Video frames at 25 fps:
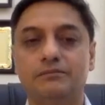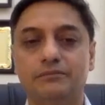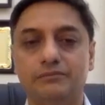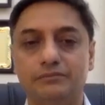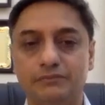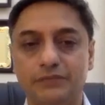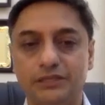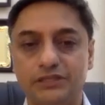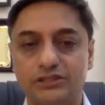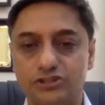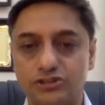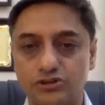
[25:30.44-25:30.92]

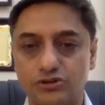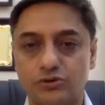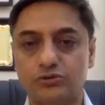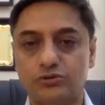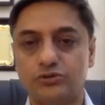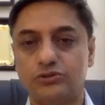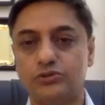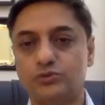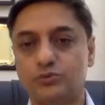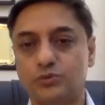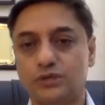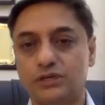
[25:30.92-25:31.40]
been shown
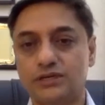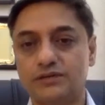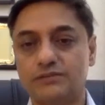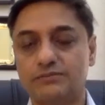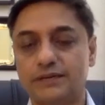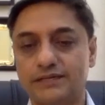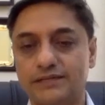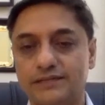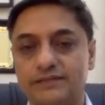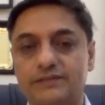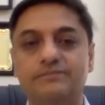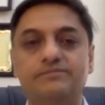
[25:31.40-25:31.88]
to work
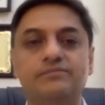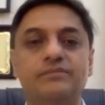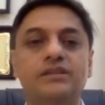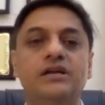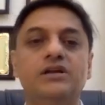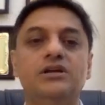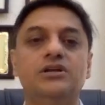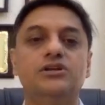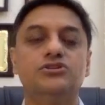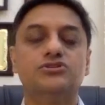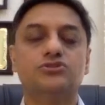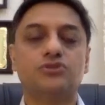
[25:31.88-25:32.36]
better.
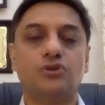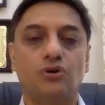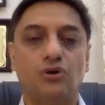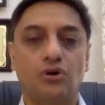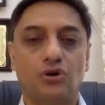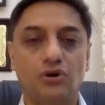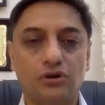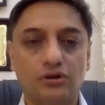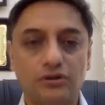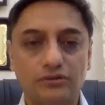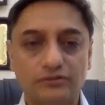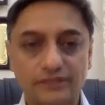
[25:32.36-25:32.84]
So
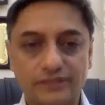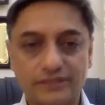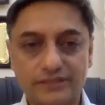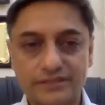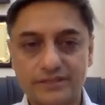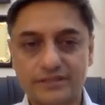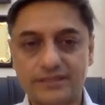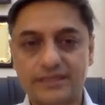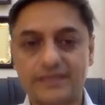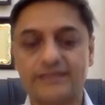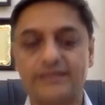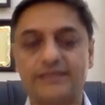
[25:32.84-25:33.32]
all of this is
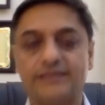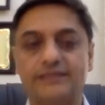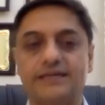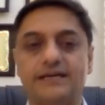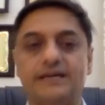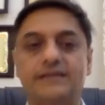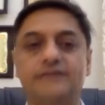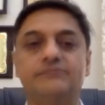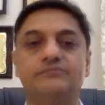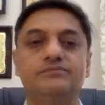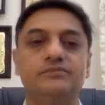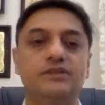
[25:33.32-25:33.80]
getting
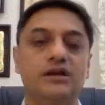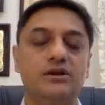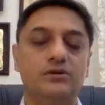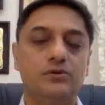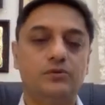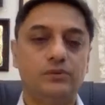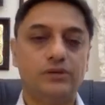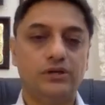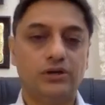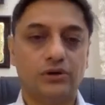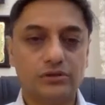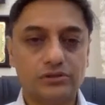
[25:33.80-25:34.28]
done.
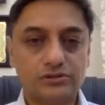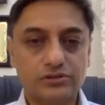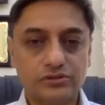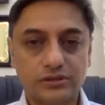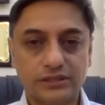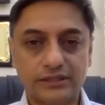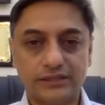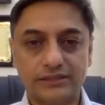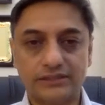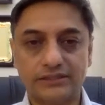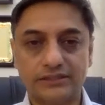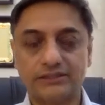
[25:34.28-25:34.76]
We also
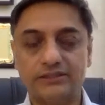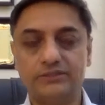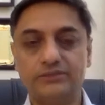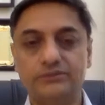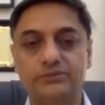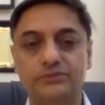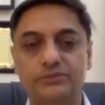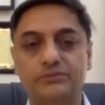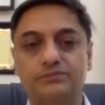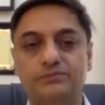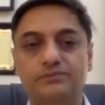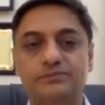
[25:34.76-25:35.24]
continue
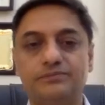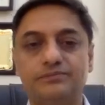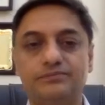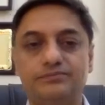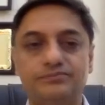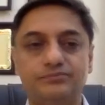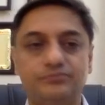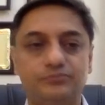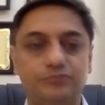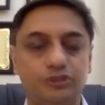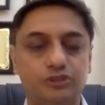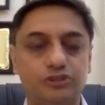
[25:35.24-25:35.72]
to
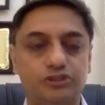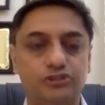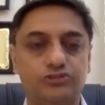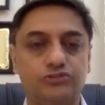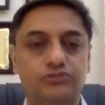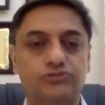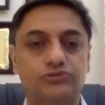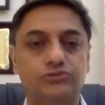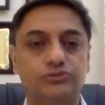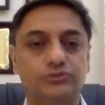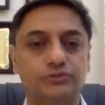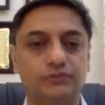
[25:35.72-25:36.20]
push
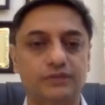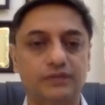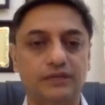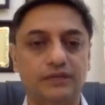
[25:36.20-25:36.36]
through